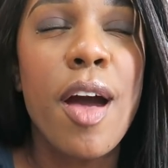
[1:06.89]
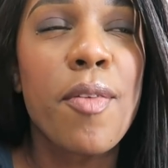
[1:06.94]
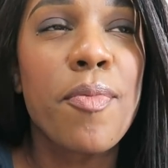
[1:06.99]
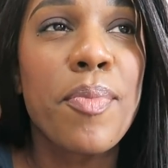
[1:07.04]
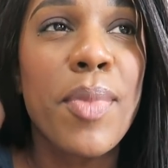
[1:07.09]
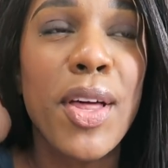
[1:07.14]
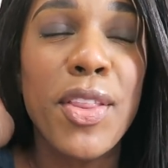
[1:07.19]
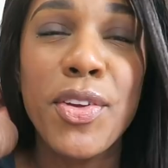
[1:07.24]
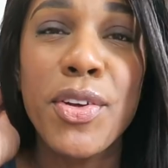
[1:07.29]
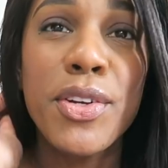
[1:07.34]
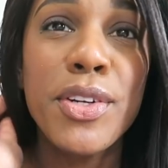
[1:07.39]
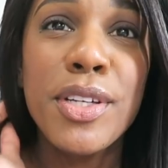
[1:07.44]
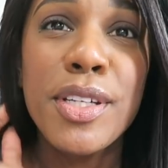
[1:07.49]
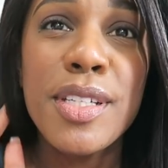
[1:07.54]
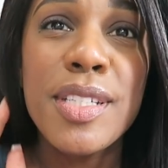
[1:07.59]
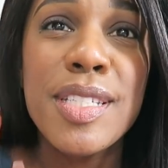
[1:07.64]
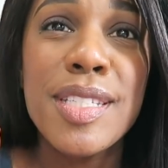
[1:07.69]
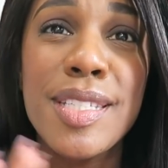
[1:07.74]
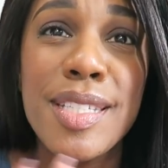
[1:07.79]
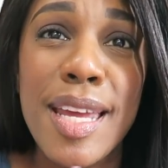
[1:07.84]
of
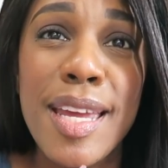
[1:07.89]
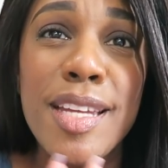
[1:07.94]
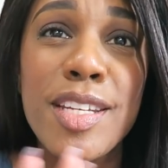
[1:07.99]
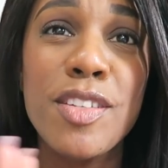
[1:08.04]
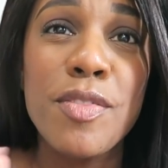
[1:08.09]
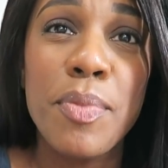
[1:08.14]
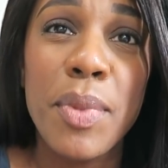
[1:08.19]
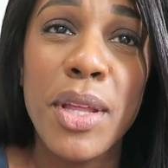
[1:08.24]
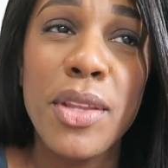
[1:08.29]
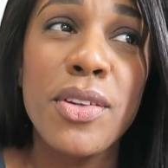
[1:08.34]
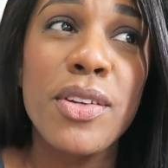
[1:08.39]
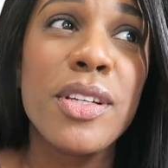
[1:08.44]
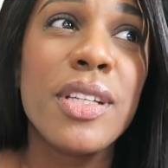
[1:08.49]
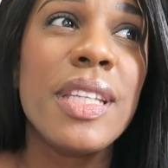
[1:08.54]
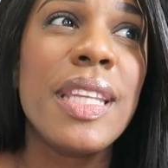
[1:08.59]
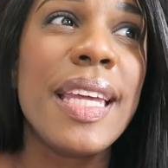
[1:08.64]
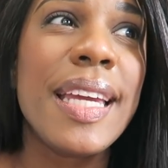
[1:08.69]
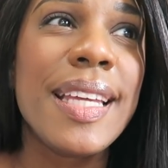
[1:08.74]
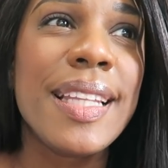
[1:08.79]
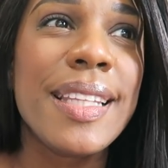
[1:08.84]
motherhood, stage of
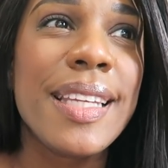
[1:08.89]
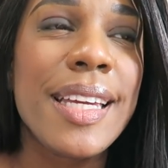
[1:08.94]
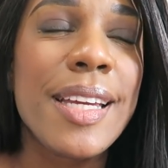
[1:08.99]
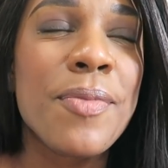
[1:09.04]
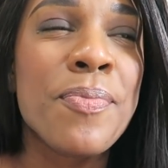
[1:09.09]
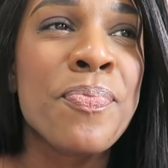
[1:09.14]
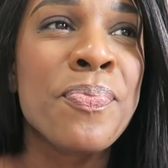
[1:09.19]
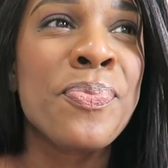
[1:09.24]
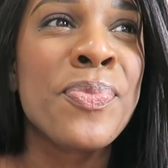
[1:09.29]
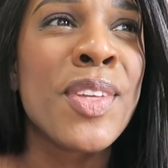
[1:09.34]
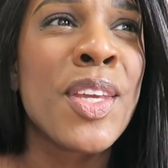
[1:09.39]
motherhood lately.